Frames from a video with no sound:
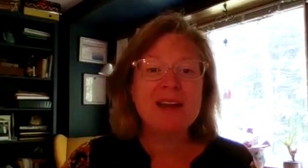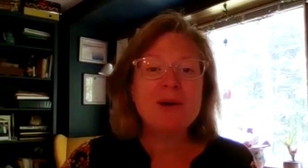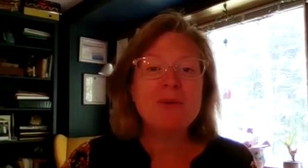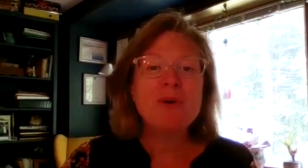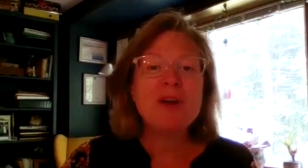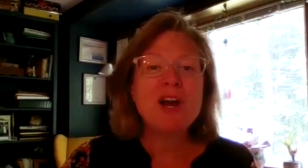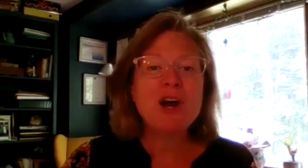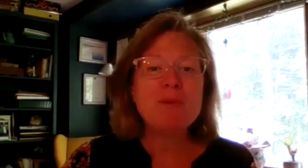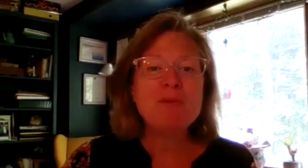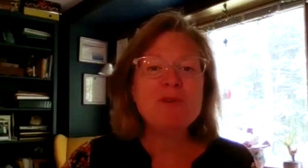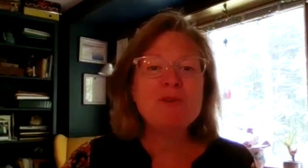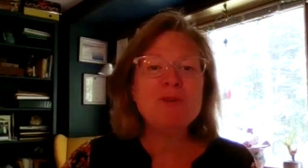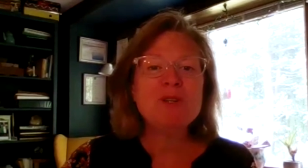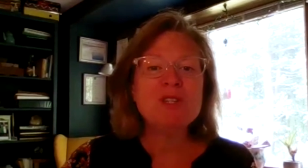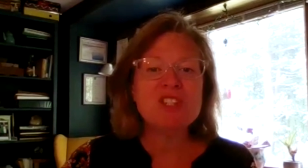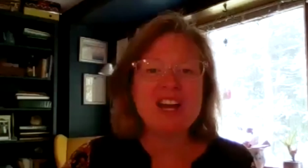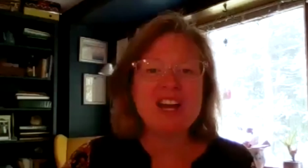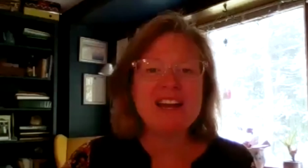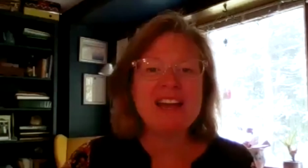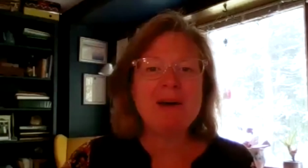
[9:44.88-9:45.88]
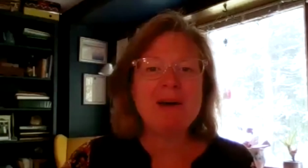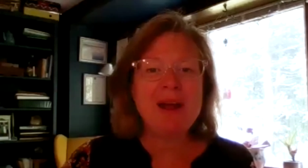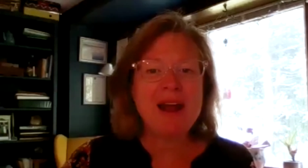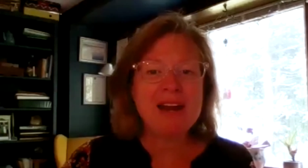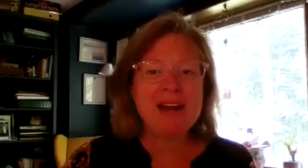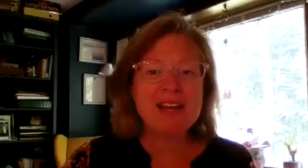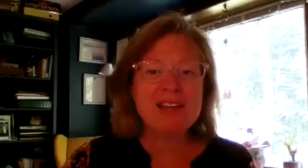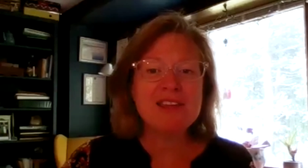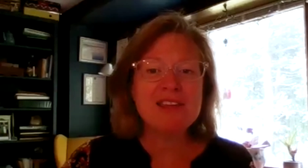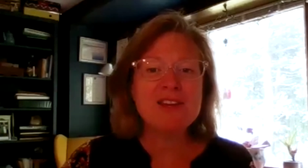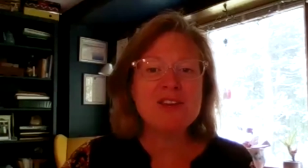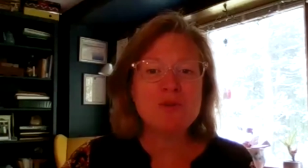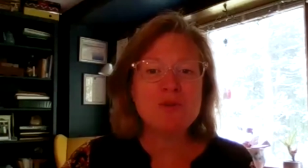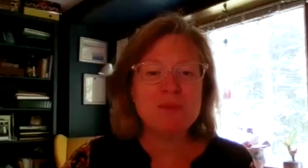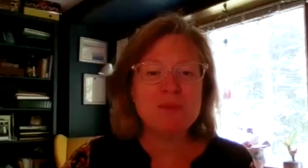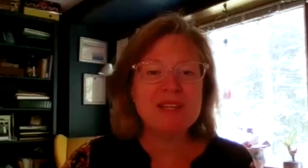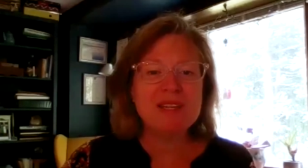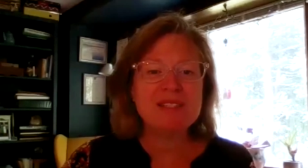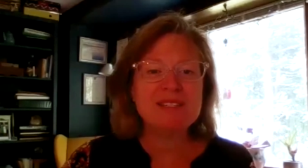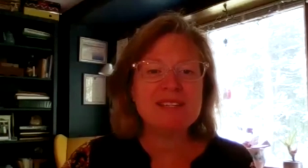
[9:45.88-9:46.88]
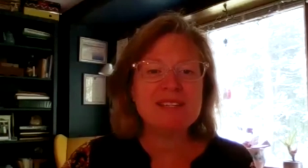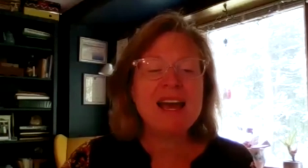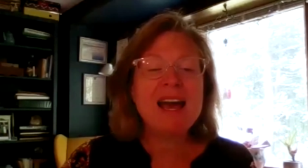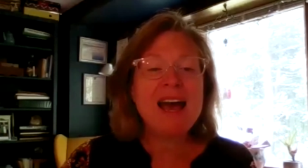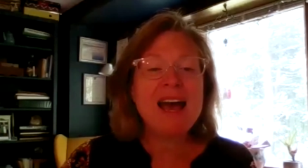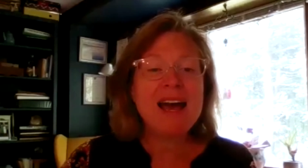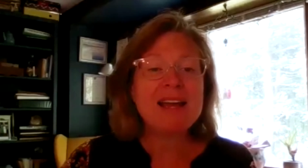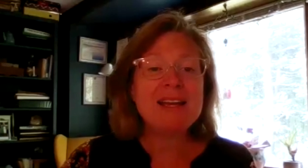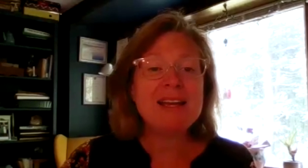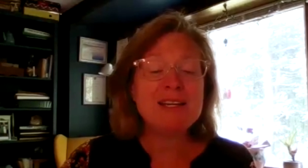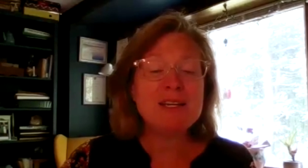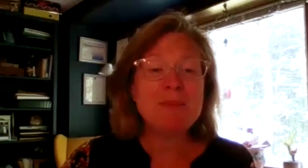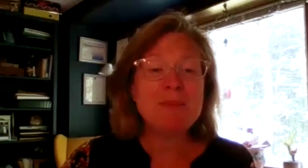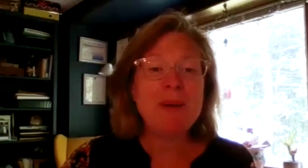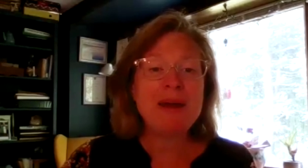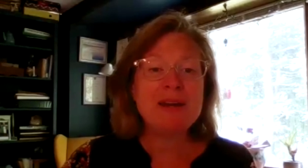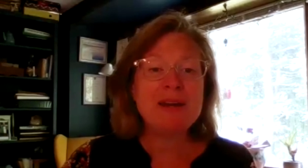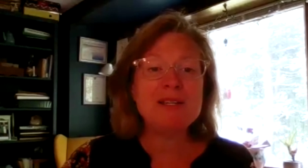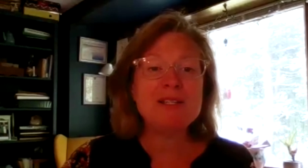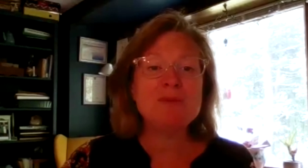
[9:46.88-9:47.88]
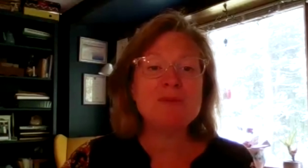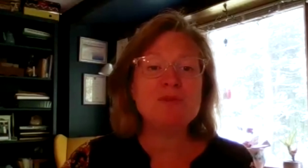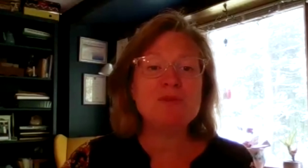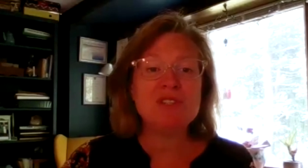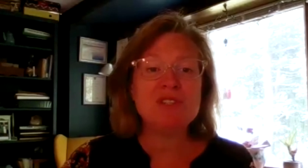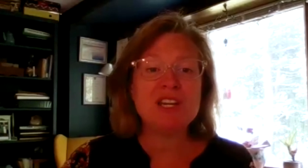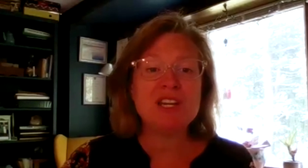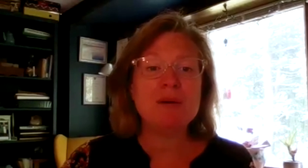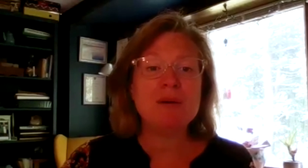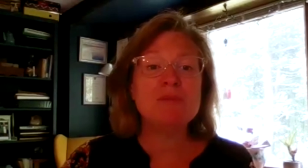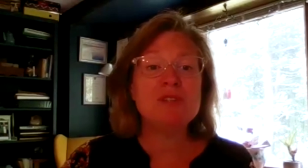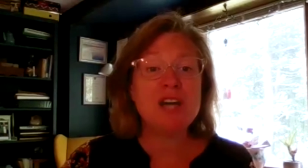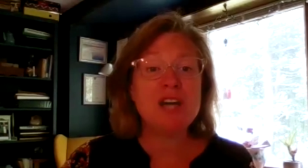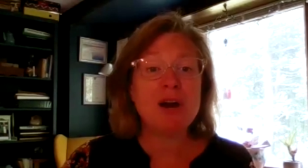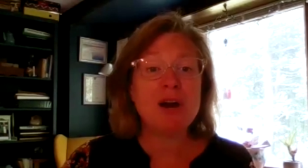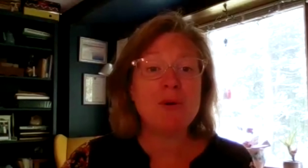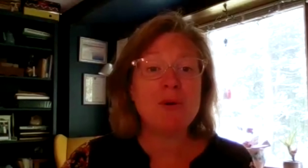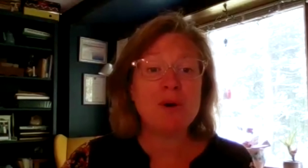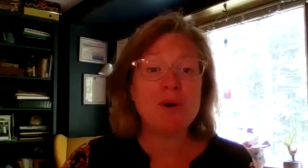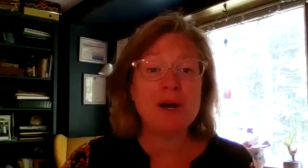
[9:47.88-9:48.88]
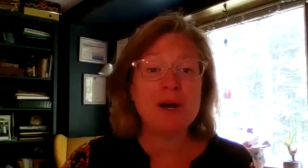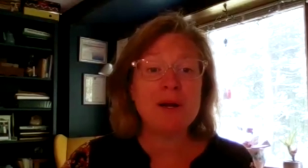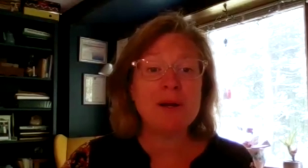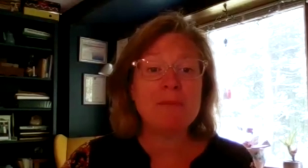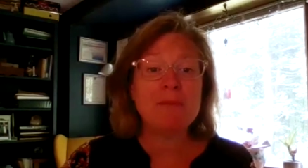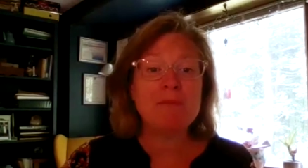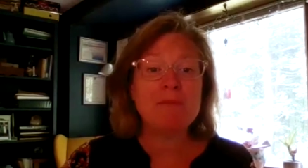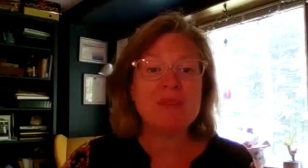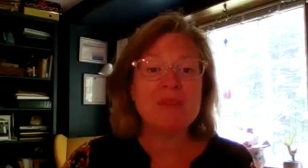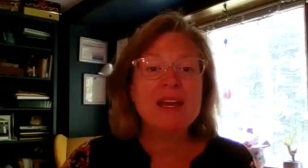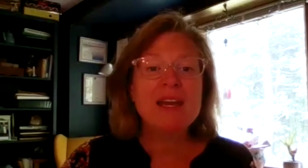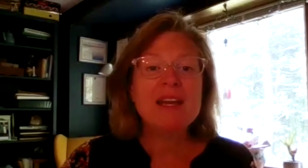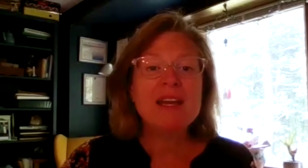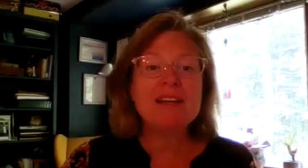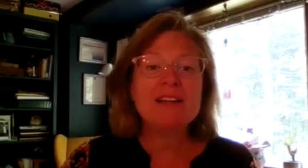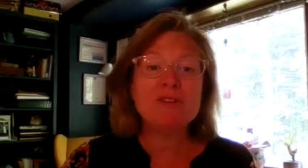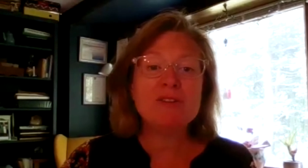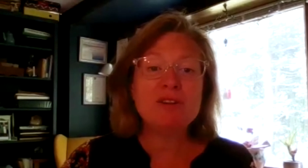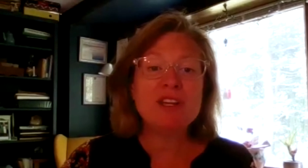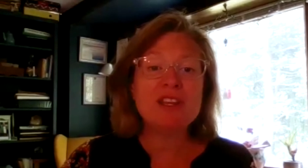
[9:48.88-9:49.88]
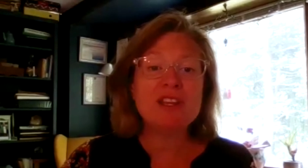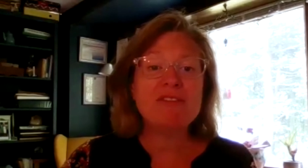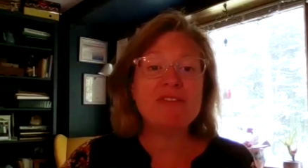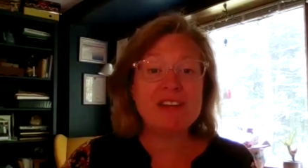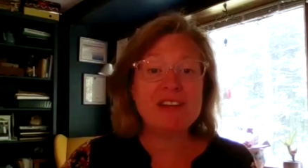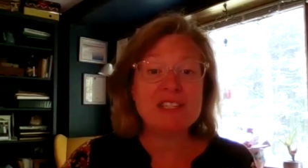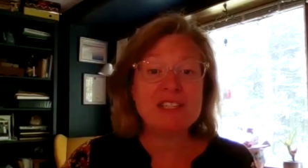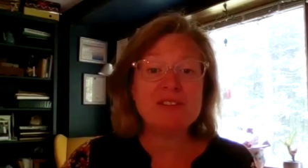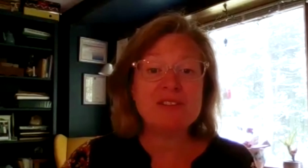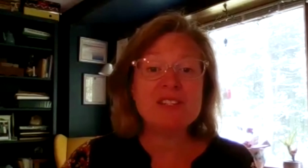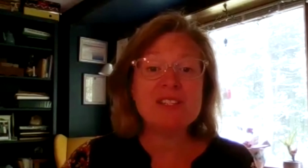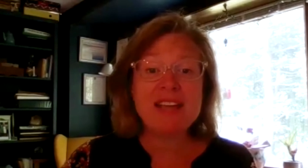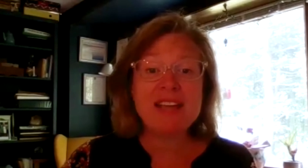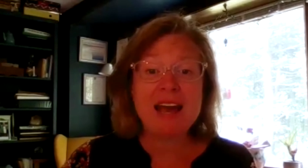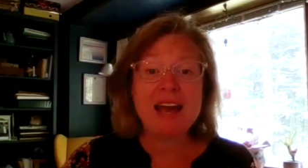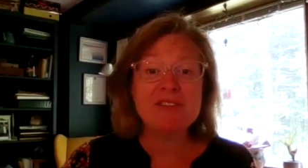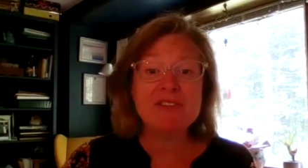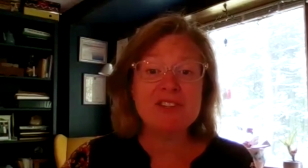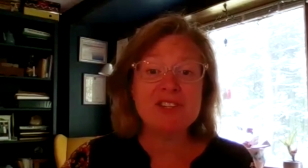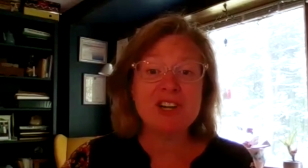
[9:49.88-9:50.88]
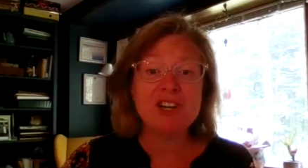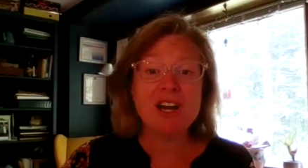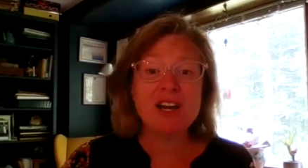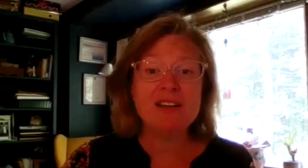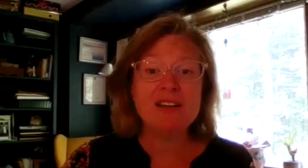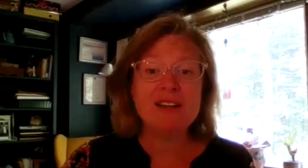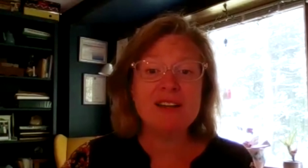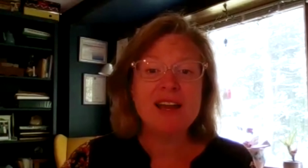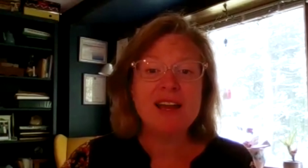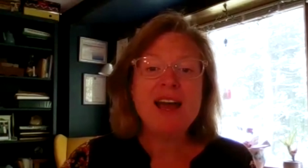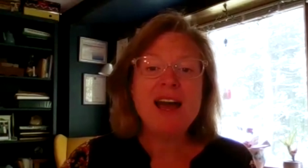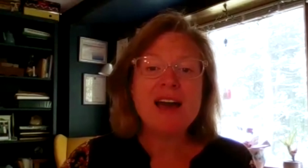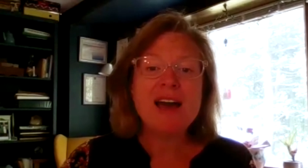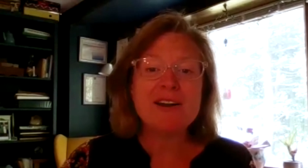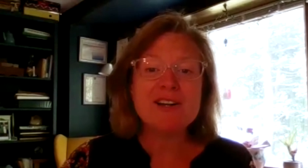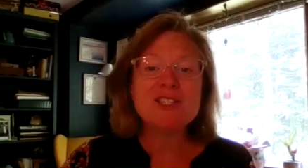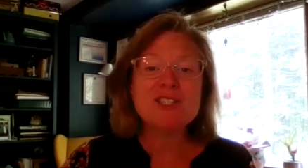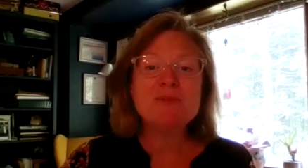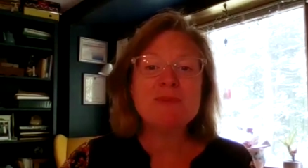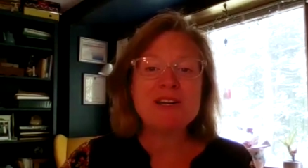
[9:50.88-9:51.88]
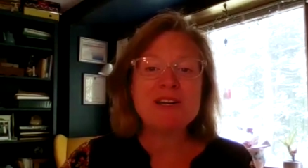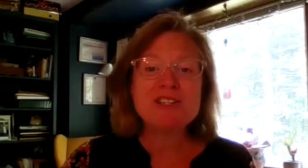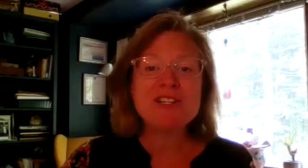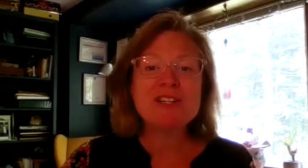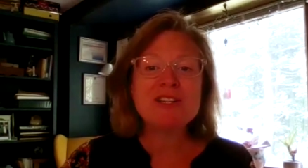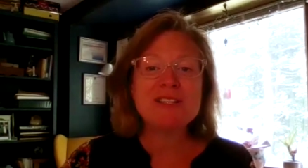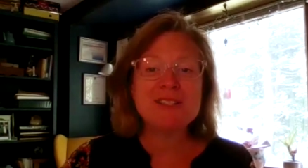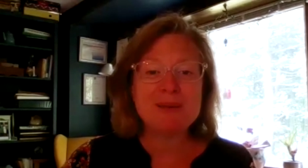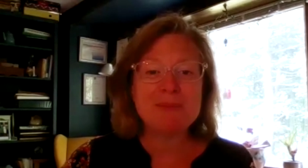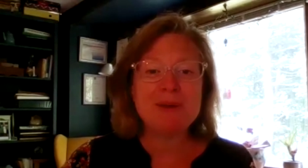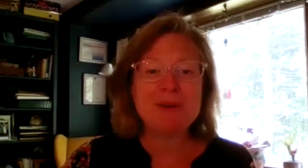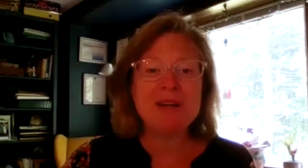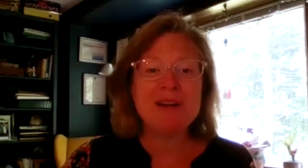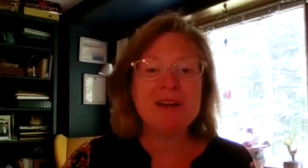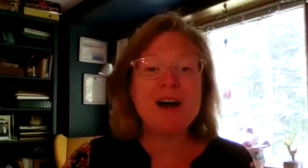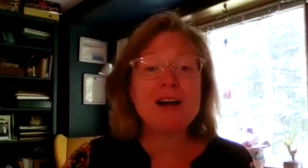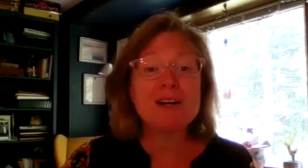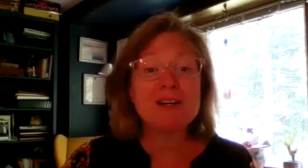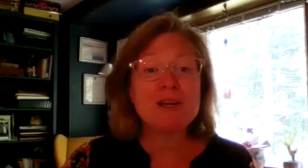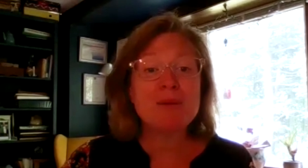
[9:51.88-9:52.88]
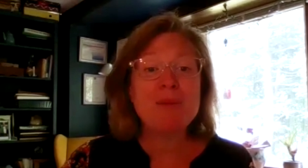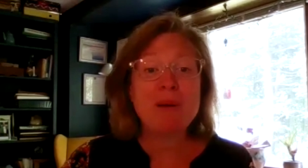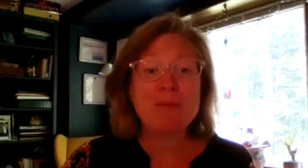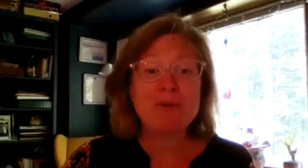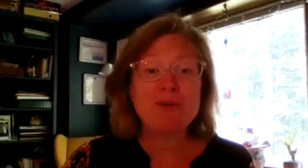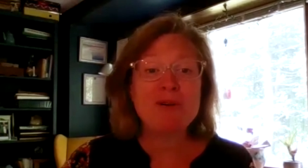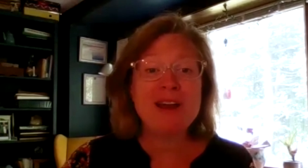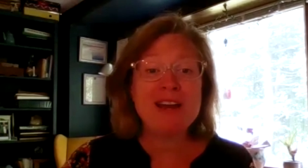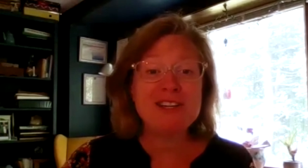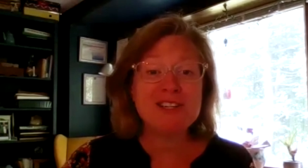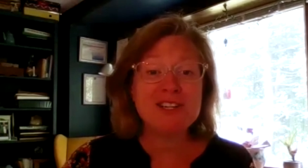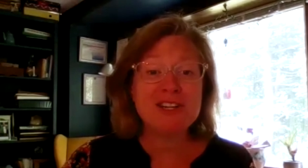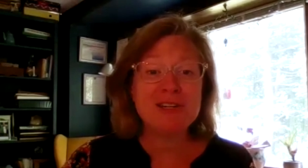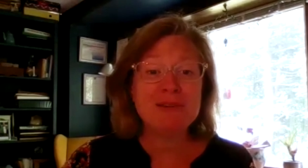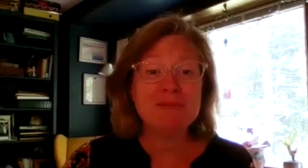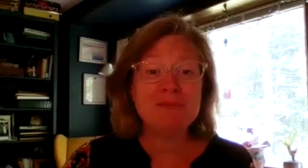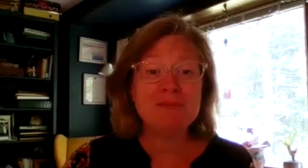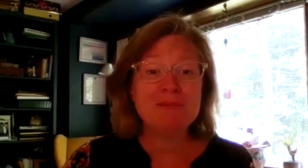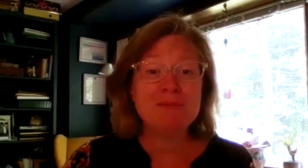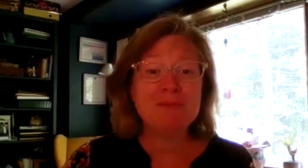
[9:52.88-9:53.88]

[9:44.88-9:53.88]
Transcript: We hope you will check out anything you missed at independencemuseum.org, including the festival scavenger hunt and our special exhibit on commemoration.